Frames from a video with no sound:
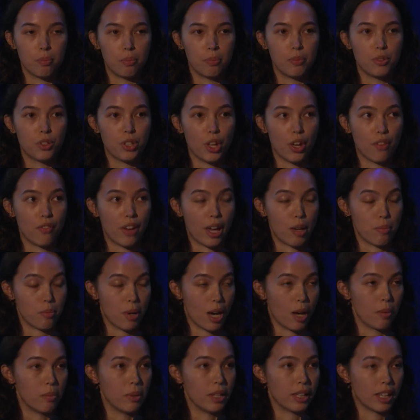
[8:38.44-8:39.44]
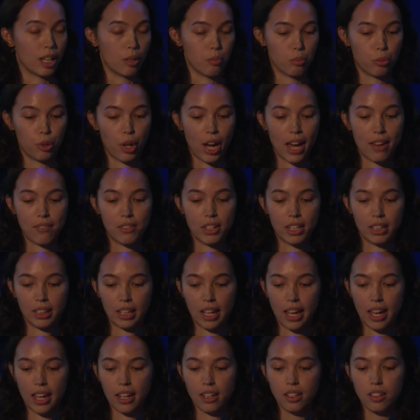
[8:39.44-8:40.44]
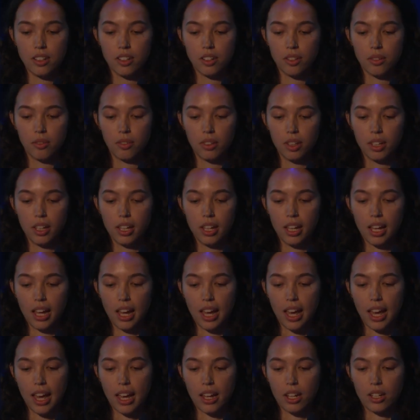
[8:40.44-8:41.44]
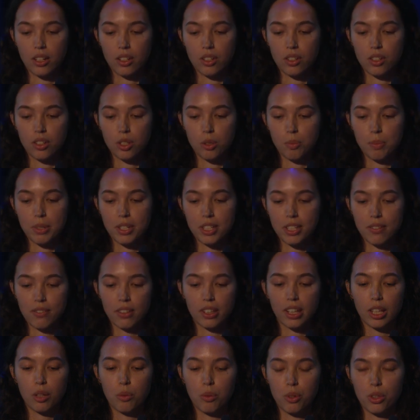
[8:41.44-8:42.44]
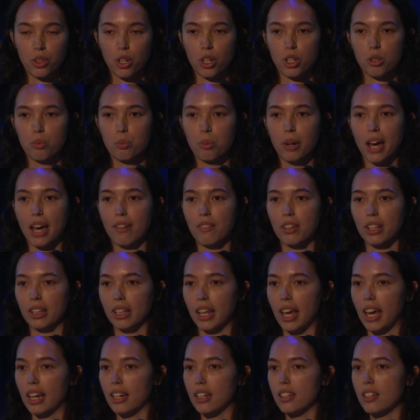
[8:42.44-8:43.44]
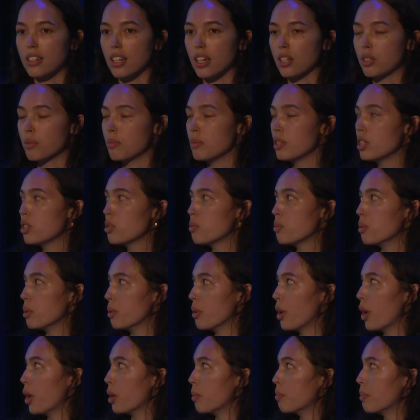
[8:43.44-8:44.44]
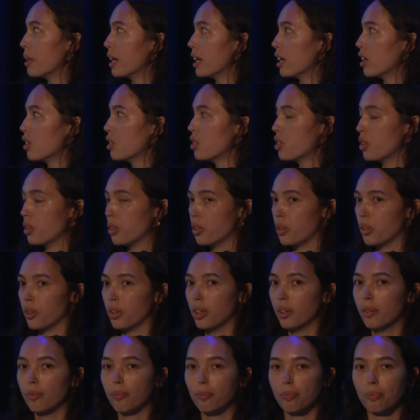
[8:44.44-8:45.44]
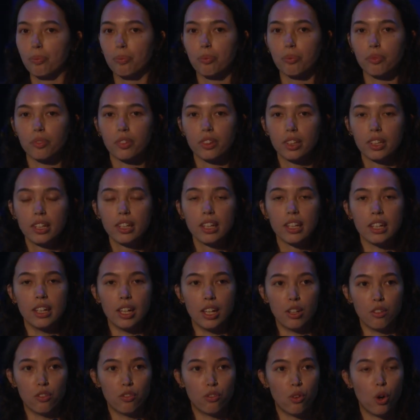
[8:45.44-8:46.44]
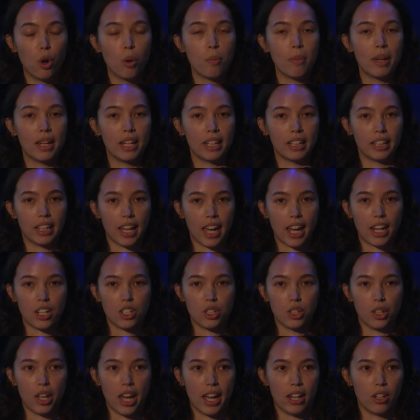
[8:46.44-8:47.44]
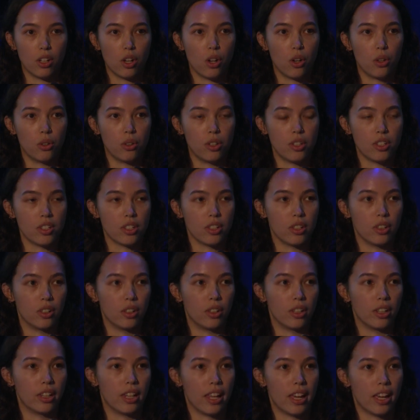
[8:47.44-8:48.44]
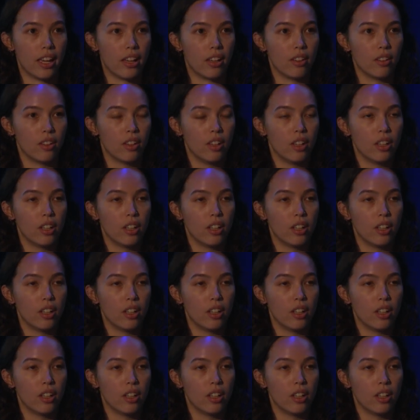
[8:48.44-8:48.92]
survey public and private land. And specifically with those private land assessments, we were hoping to inform and engage landholders on their